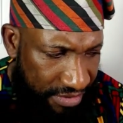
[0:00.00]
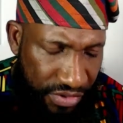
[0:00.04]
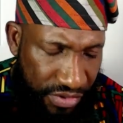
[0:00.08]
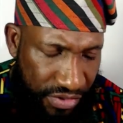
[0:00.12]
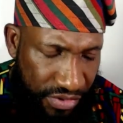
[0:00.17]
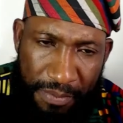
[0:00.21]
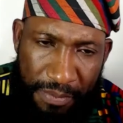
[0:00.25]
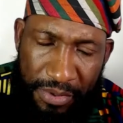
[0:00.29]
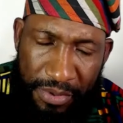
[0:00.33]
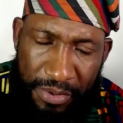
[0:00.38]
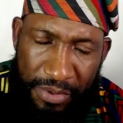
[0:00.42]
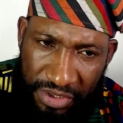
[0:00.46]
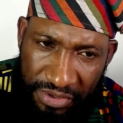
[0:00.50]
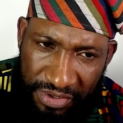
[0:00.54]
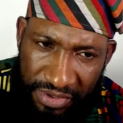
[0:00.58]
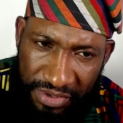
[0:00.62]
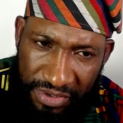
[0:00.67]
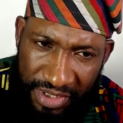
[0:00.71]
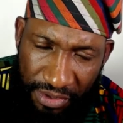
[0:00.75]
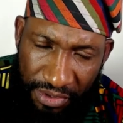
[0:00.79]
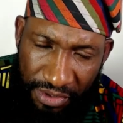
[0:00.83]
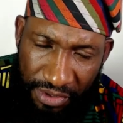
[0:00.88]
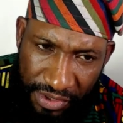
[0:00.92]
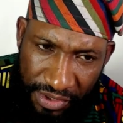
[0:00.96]
no budgetary
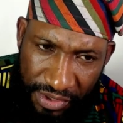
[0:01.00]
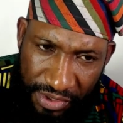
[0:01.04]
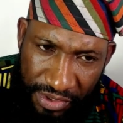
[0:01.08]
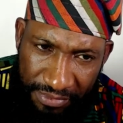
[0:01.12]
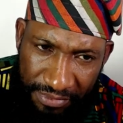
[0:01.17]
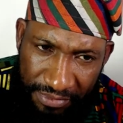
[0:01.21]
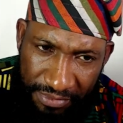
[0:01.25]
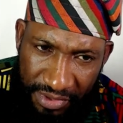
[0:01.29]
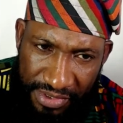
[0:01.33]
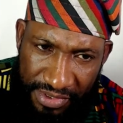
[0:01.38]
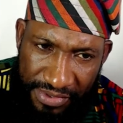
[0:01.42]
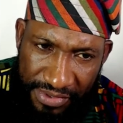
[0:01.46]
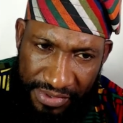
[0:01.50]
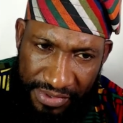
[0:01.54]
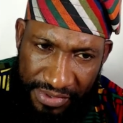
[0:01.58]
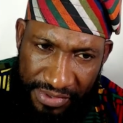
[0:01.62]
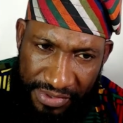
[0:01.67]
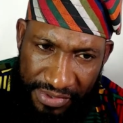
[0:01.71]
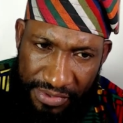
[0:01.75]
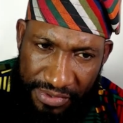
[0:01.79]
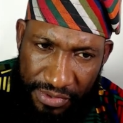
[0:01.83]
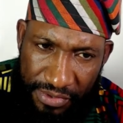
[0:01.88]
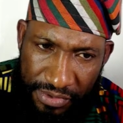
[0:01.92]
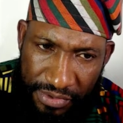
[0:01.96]
allocation for this.
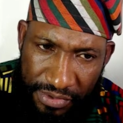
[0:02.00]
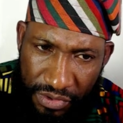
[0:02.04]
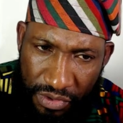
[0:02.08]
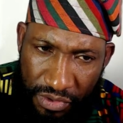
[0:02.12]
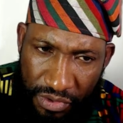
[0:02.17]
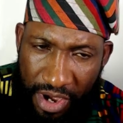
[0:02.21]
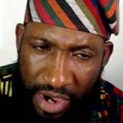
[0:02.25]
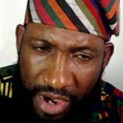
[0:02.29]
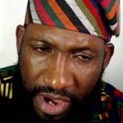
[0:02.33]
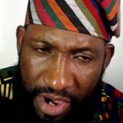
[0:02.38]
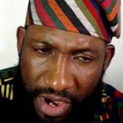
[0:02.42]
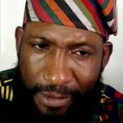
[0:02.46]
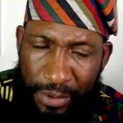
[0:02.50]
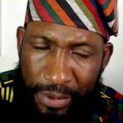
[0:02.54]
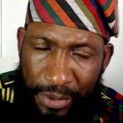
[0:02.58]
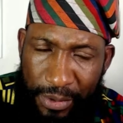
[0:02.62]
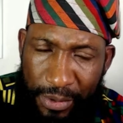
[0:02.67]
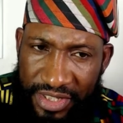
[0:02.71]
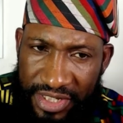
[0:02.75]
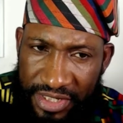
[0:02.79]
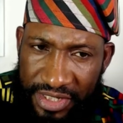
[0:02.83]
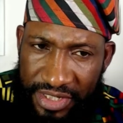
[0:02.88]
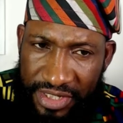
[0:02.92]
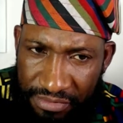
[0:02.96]
So how are we
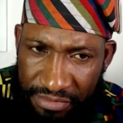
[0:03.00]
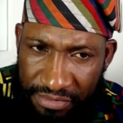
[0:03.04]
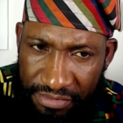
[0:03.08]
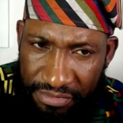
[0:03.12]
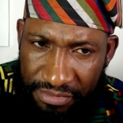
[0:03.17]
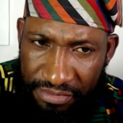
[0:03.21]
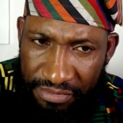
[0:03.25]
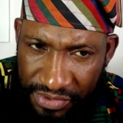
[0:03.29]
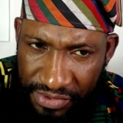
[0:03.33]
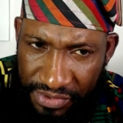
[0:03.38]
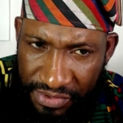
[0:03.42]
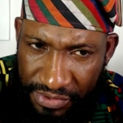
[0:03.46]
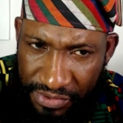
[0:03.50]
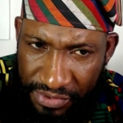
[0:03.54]
getting the resources?